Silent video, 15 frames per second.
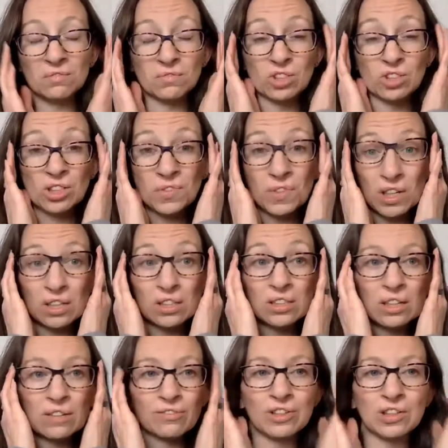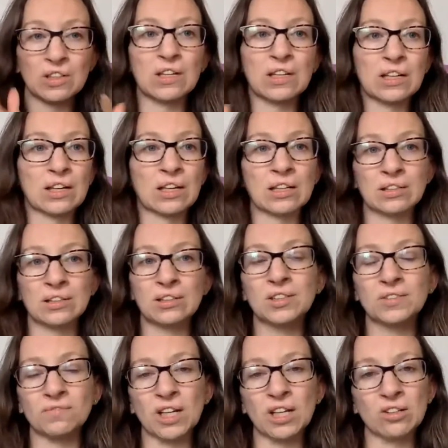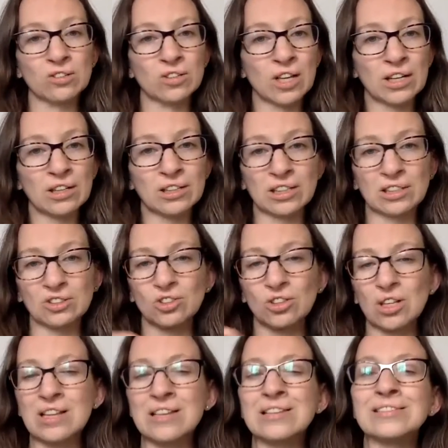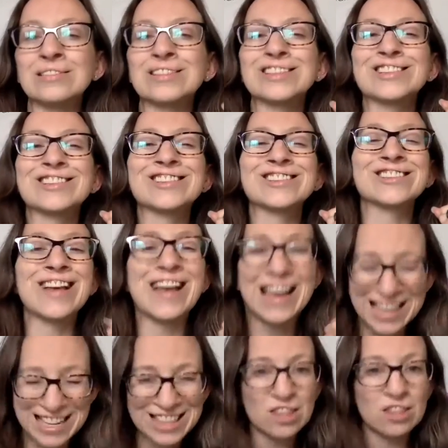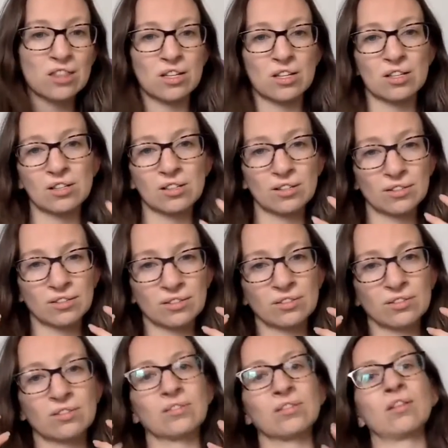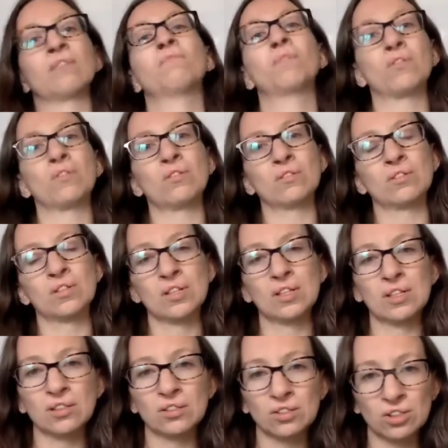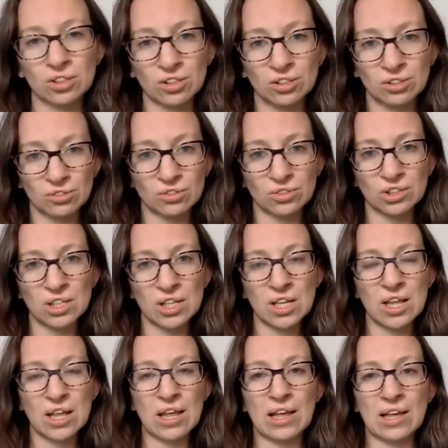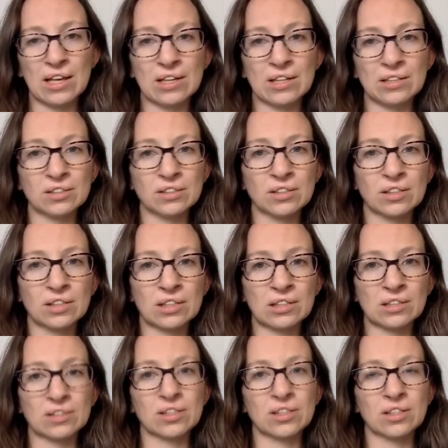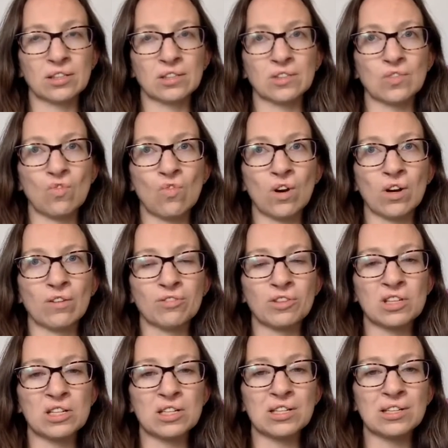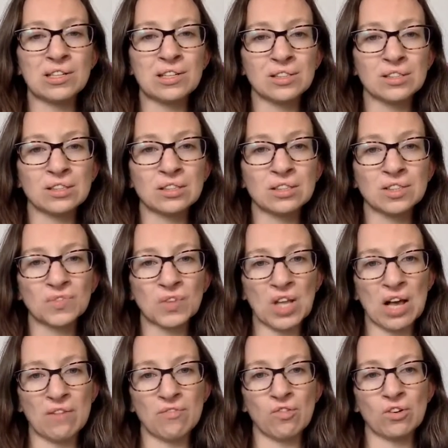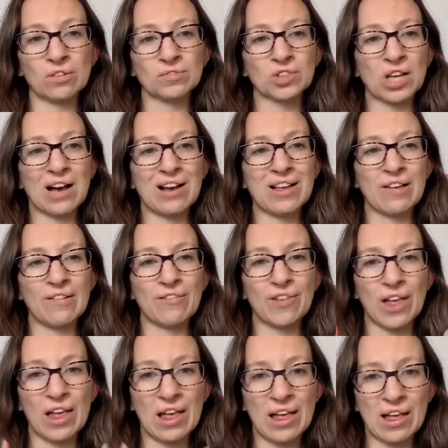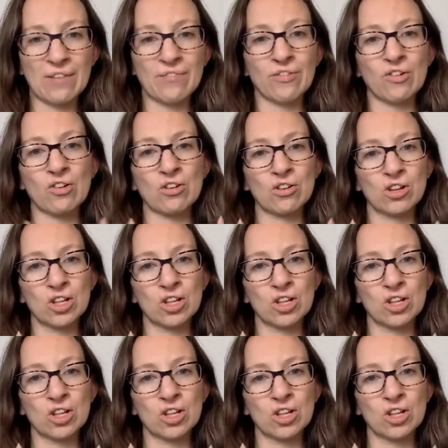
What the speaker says: just because I feel like at least Mailerlite is insanely simple to use. And it is one of the easiest platforms I have ever